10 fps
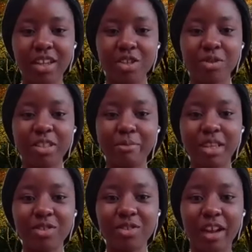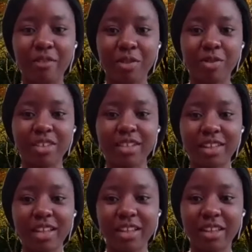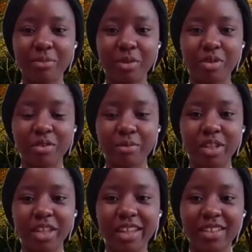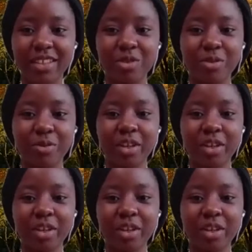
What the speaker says: So it's best you have those as early as possible in case you